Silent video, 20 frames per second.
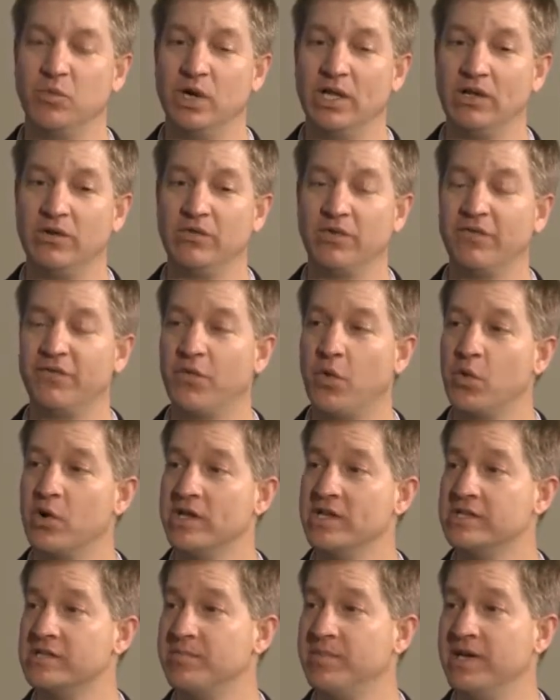well over
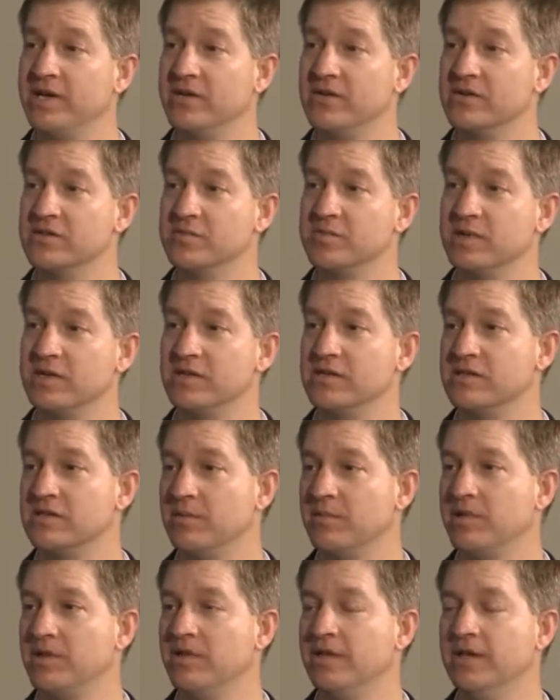40 speakers because
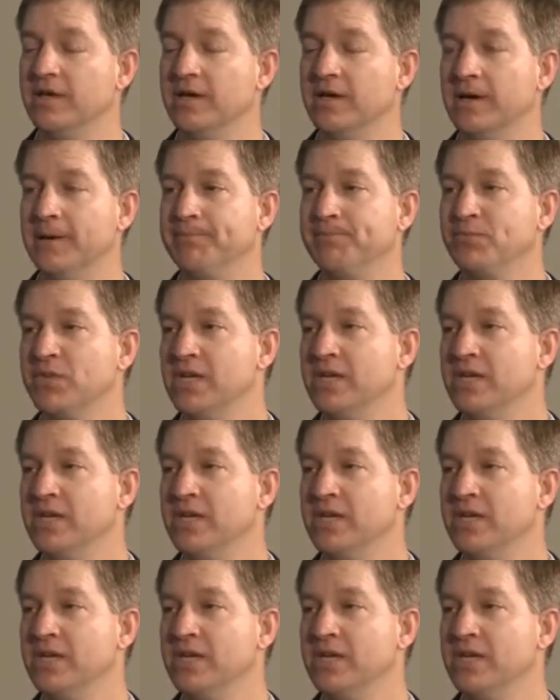some of the uh,